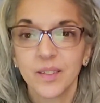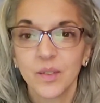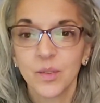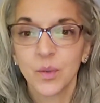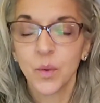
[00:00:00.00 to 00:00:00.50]

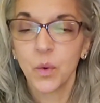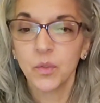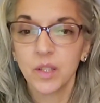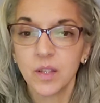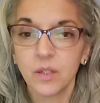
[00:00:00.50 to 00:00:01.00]
So those
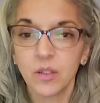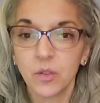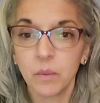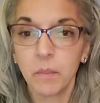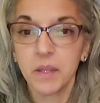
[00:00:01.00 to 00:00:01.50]
are the things.
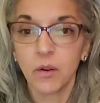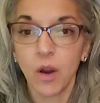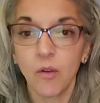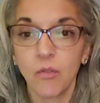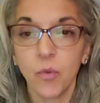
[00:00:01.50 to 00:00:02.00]
Remember, there
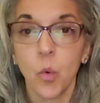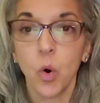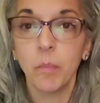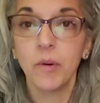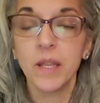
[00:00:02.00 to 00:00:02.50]
are
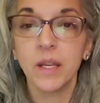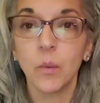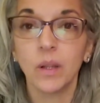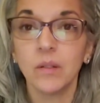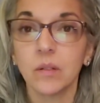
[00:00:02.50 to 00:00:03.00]
4 breathing
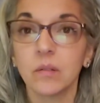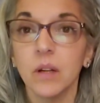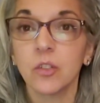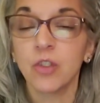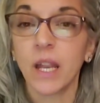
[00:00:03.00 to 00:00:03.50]
ones. A
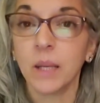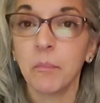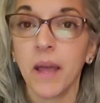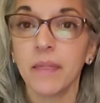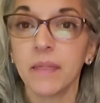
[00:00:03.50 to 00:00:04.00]
check-in
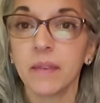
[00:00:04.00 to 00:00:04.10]
breath.